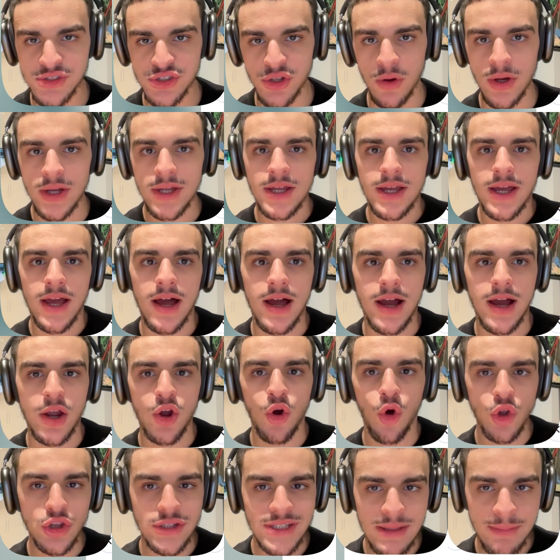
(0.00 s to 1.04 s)
So
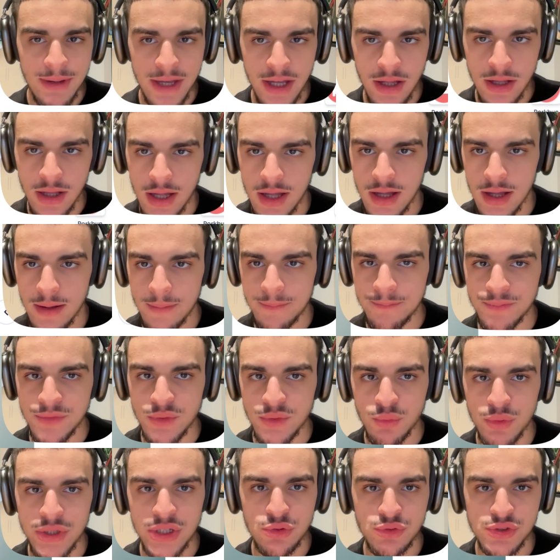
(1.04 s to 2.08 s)
cold email,
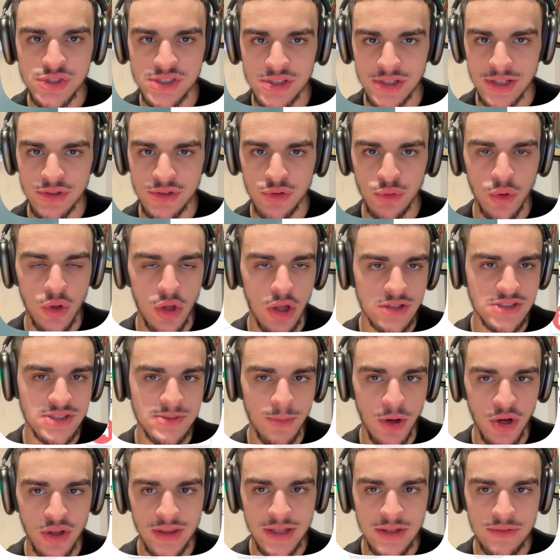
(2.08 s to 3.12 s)
we use a tool called
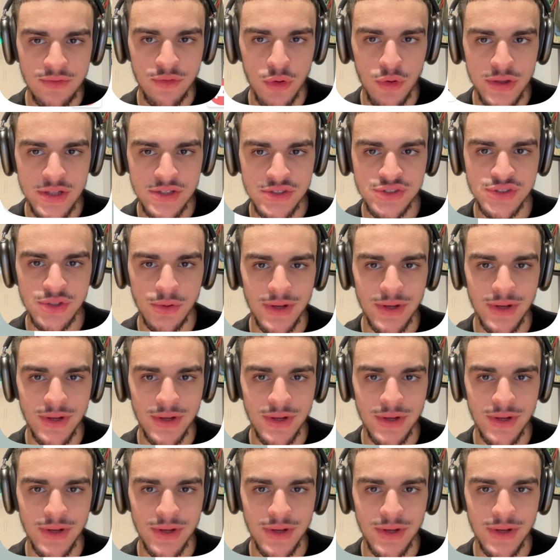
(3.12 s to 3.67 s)
SmartLead for this.